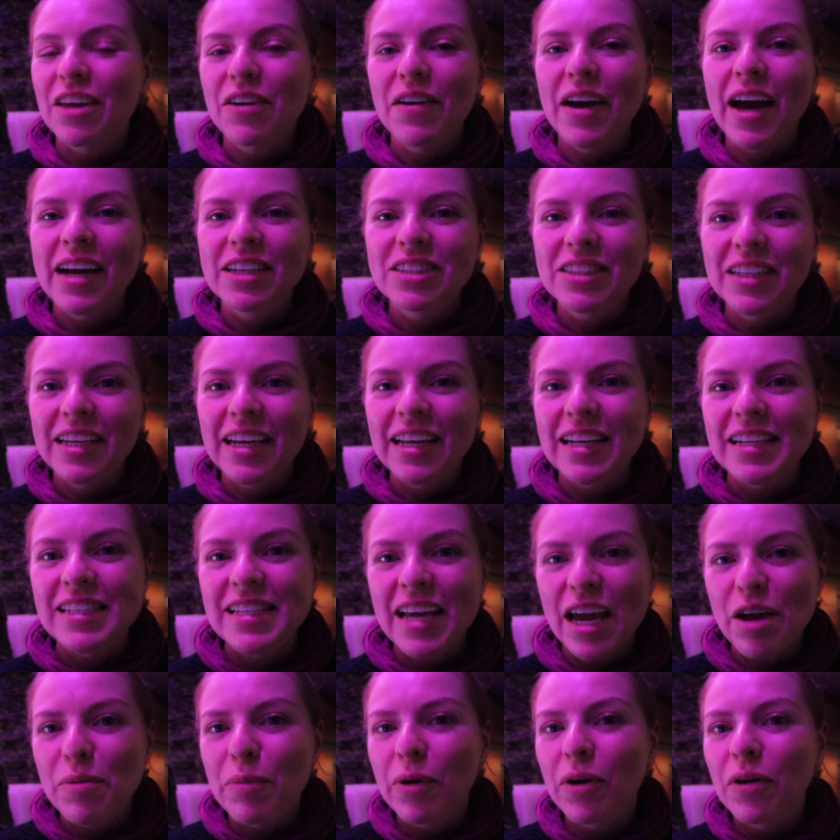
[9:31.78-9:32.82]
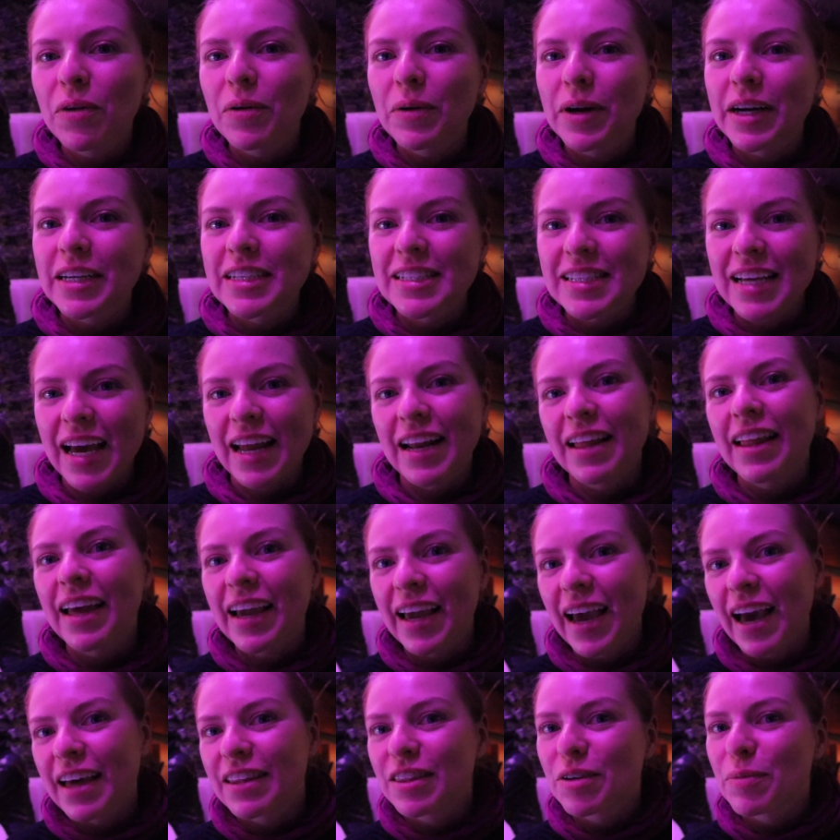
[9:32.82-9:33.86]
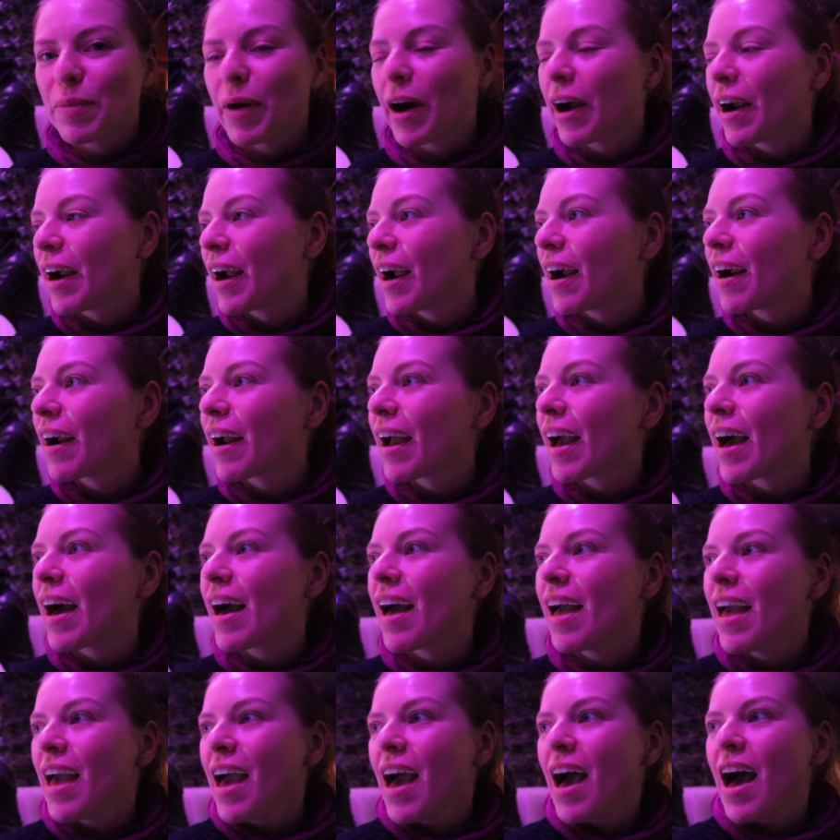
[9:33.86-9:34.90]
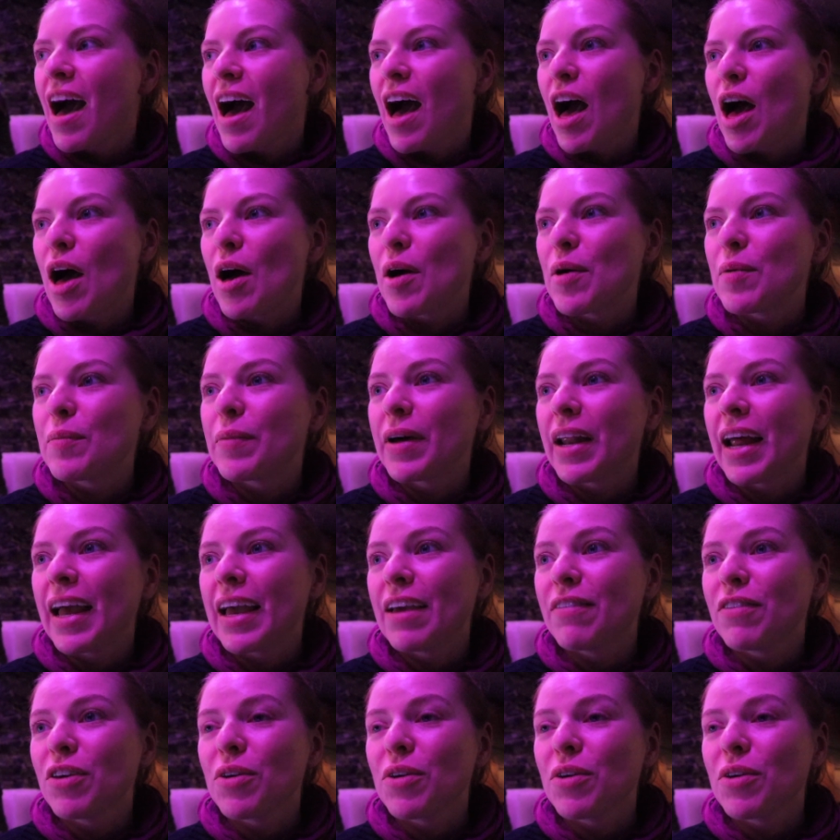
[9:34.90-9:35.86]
you actually get a table. We're just kind of at the bar area. But if